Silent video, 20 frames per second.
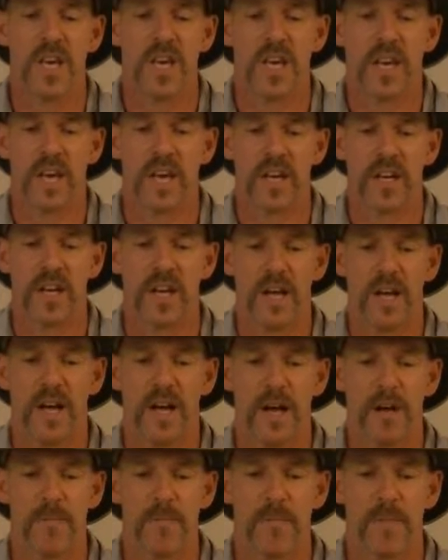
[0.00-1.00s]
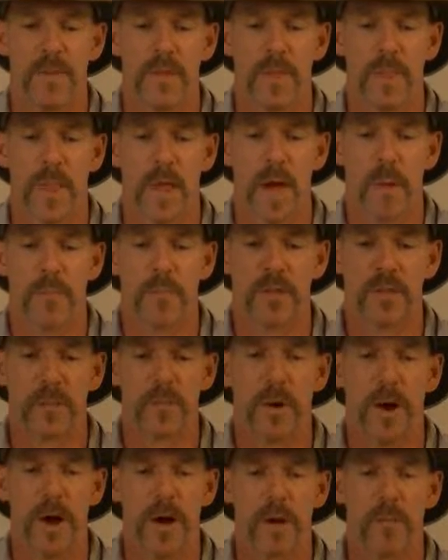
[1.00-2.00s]
And I put the
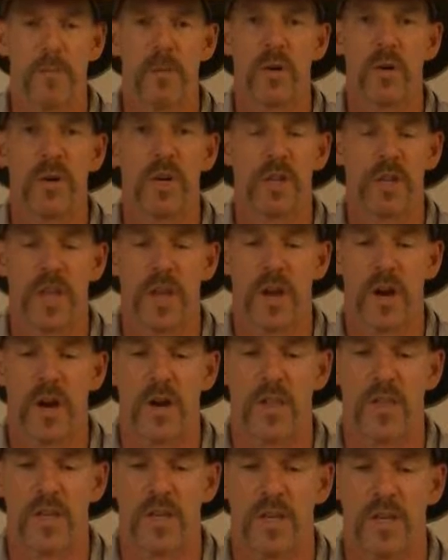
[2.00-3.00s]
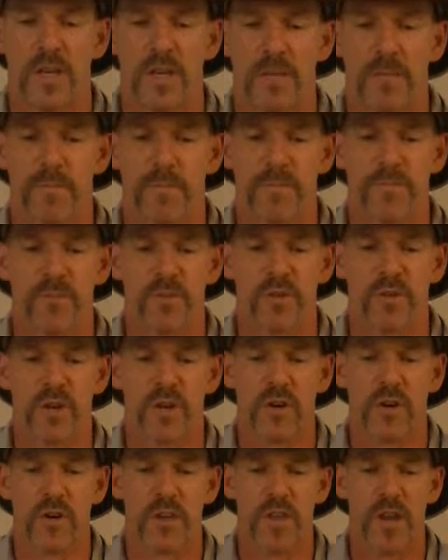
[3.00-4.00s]
powdered milk in there. The
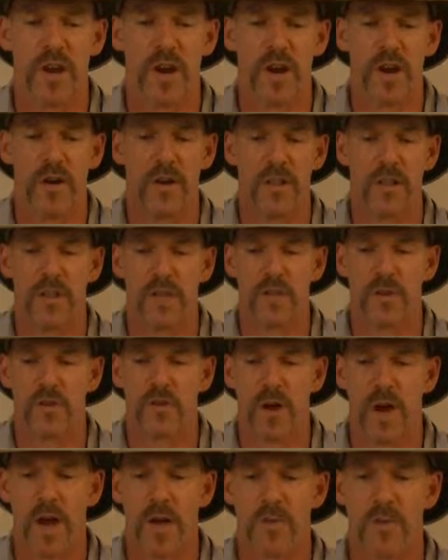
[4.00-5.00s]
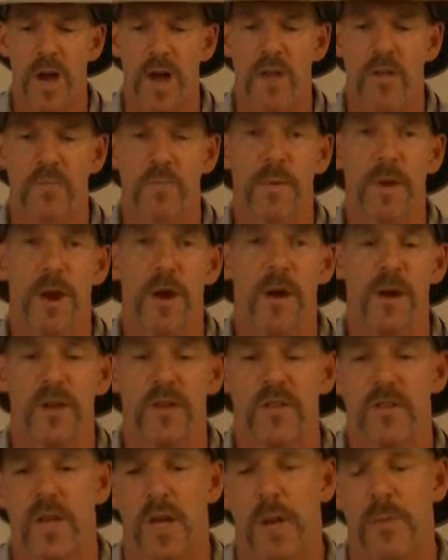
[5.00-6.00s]
sugar in there and the dried
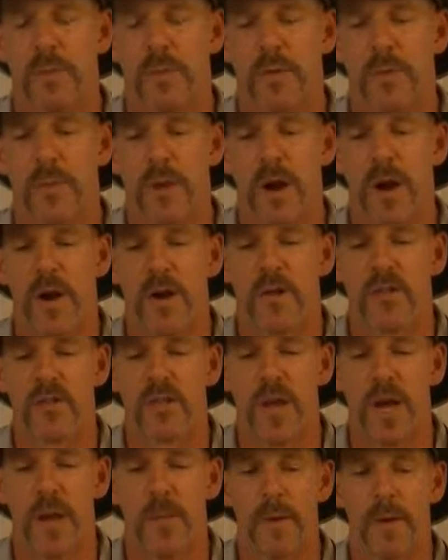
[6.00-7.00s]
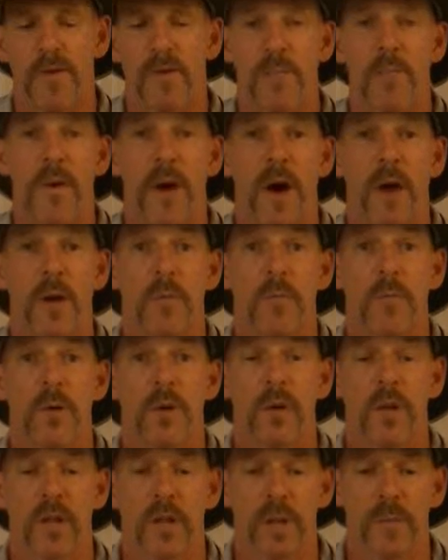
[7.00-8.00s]
raspberries and blueberries kind of makes the powdered
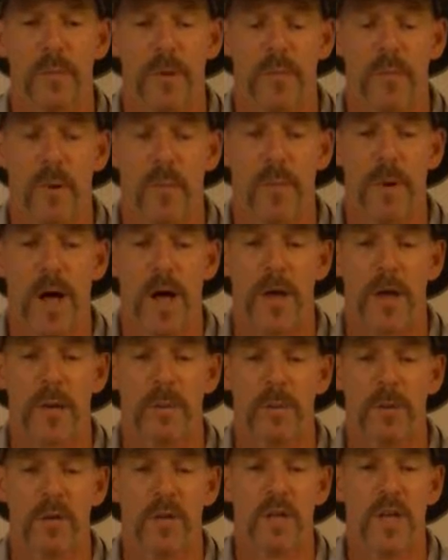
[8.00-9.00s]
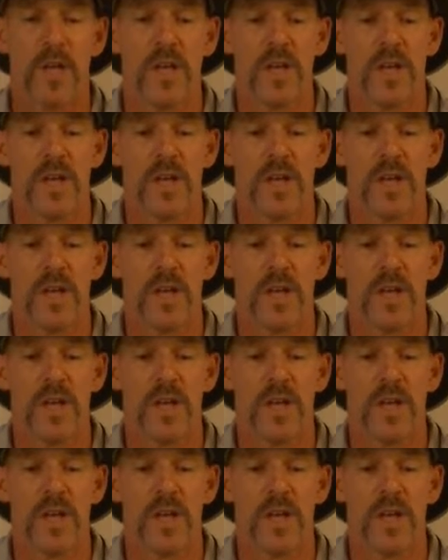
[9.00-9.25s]
milk a little bit more palatable.